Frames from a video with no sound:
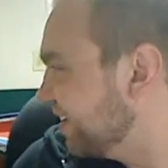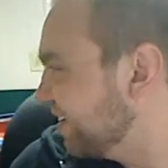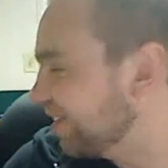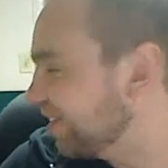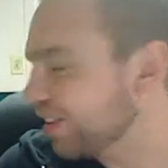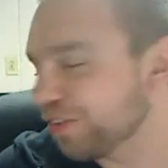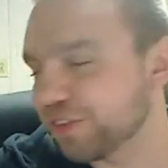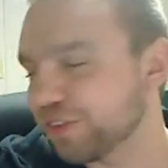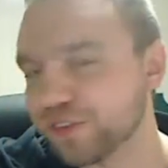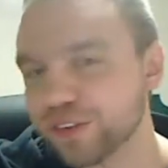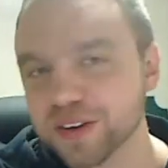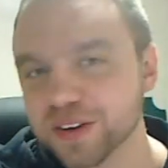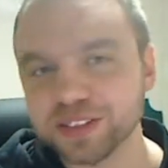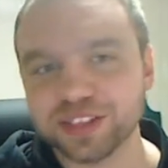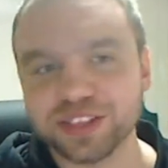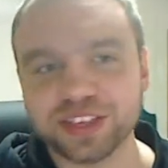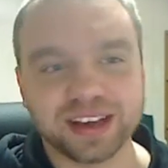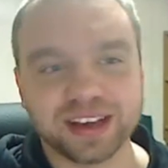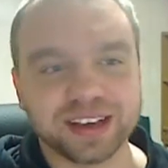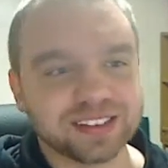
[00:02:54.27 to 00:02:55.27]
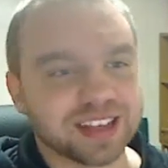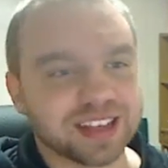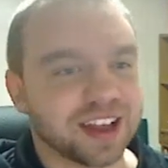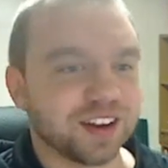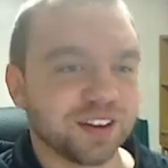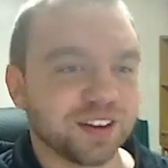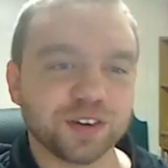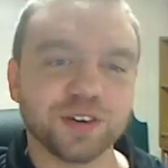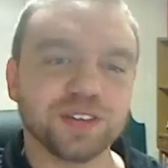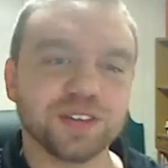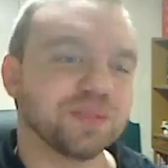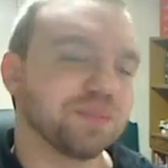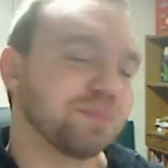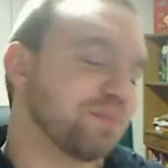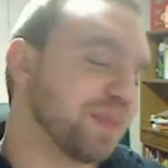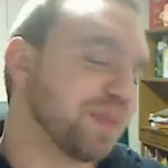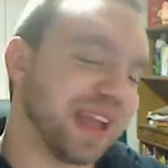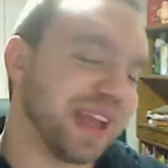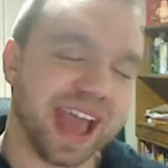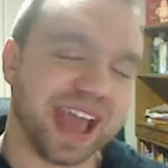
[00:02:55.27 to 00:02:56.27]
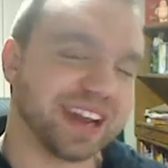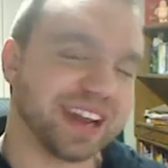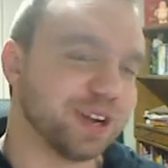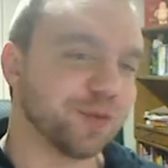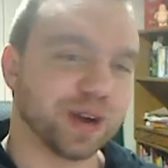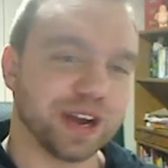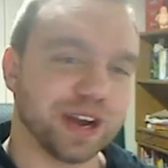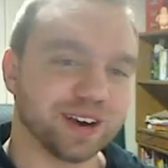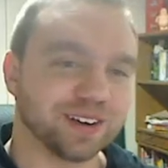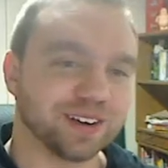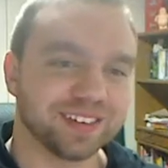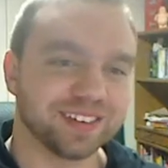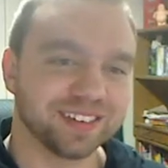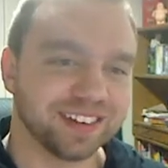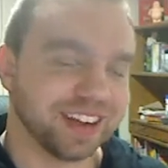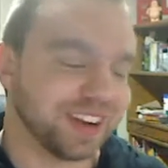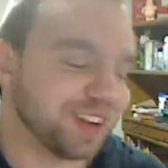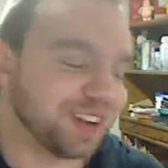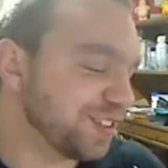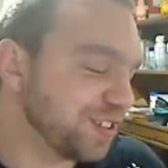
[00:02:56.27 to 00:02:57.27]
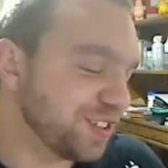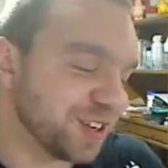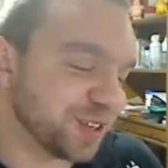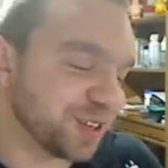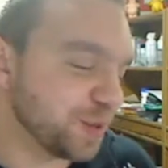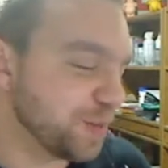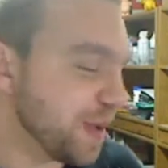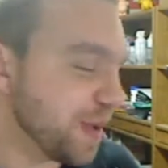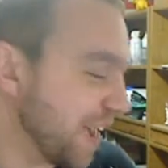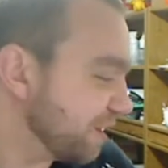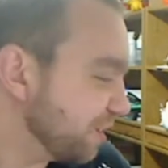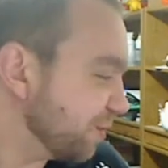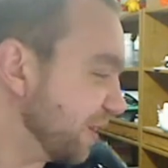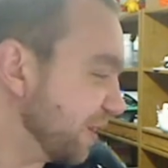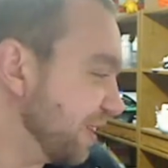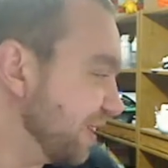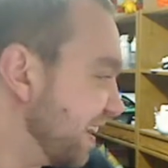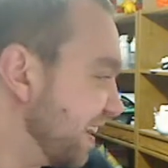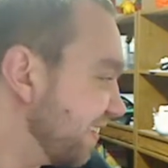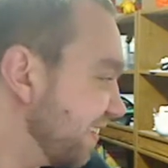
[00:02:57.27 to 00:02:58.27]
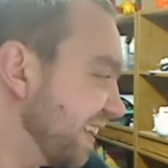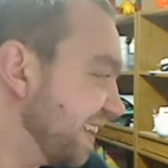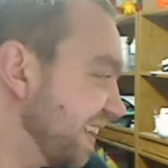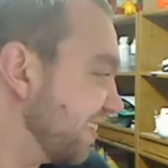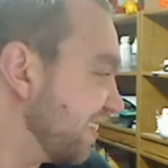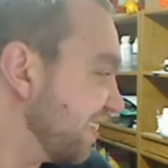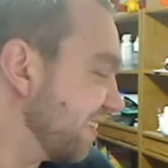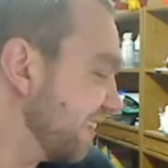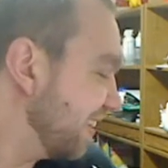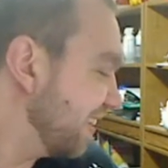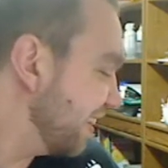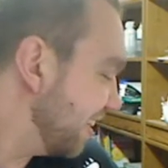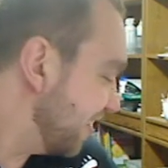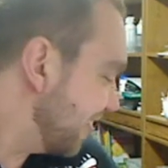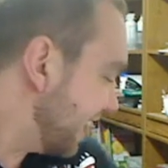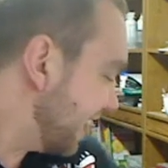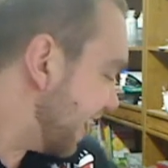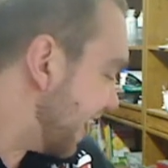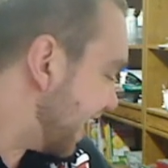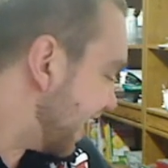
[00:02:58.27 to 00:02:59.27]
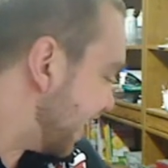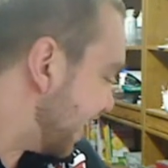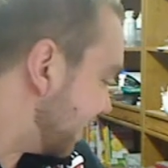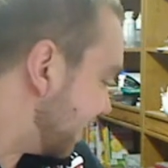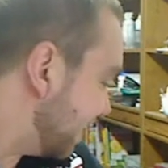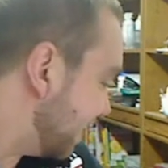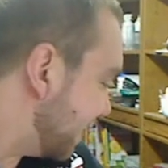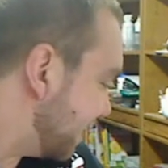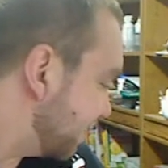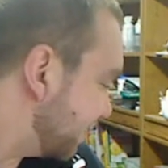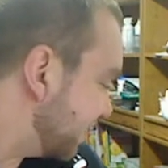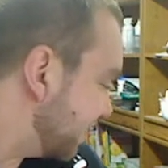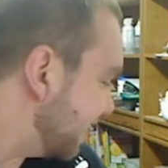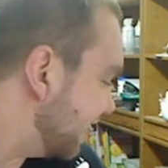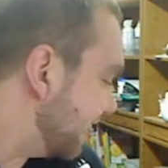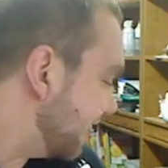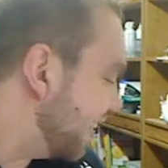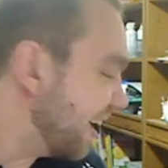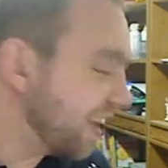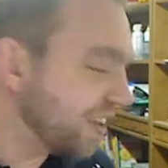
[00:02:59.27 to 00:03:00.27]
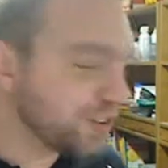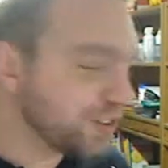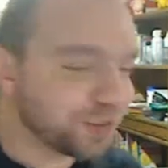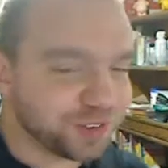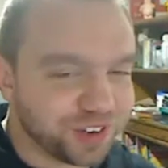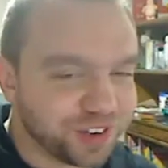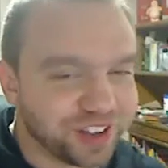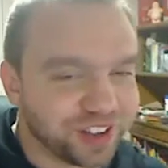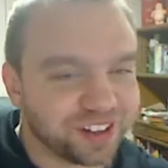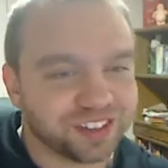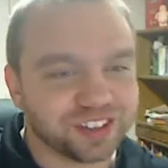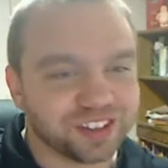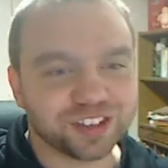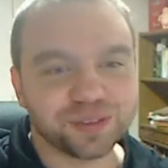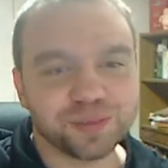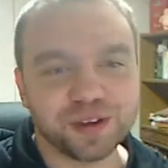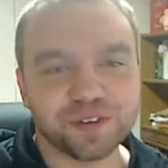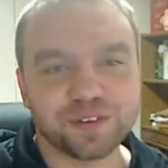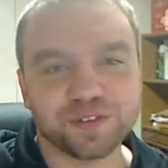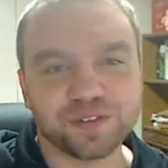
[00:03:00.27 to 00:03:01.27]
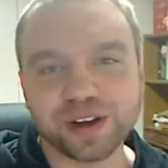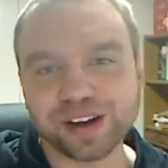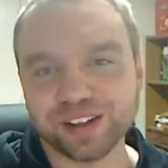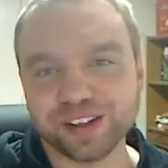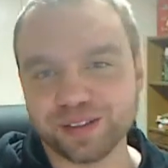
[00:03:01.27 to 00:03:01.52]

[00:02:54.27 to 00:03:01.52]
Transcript: the fun thing is that it could be anywhere. It could just be anywhere down here. And it's ridiculous to be afraid of